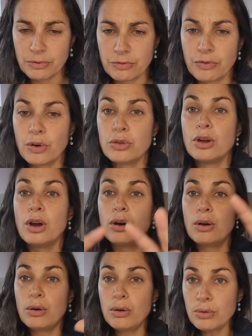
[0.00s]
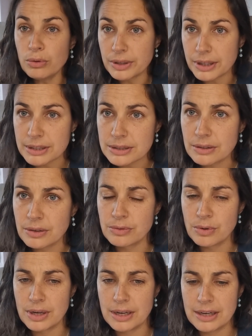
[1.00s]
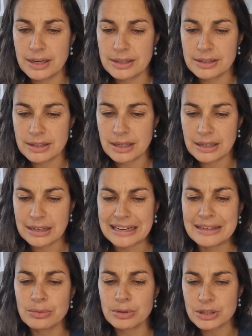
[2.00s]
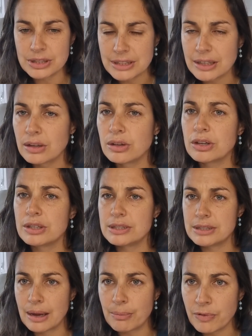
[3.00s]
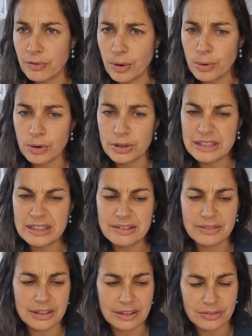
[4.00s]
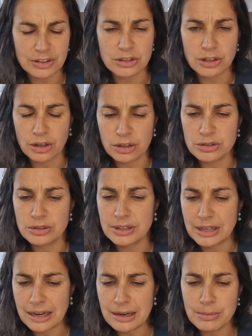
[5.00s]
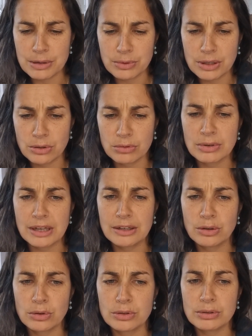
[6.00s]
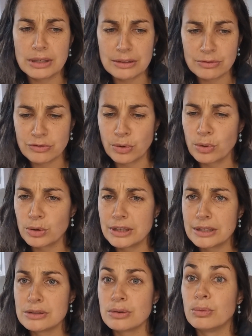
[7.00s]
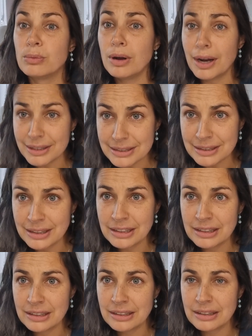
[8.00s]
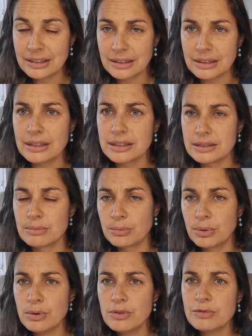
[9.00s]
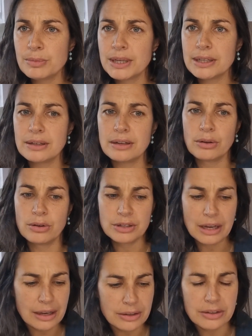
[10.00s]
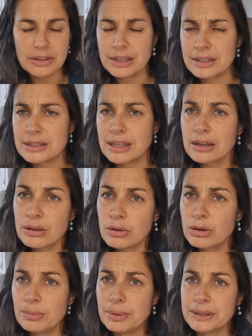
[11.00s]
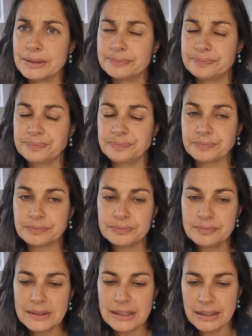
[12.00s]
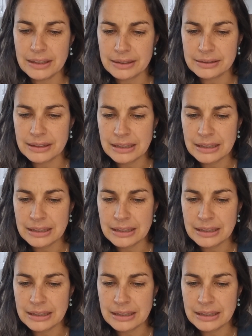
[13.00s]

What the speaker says: for the wholeness of what it is. It was still a step forward, even if it's hard to name and we don't really know forward into what. It's improvement on other things that could have been. And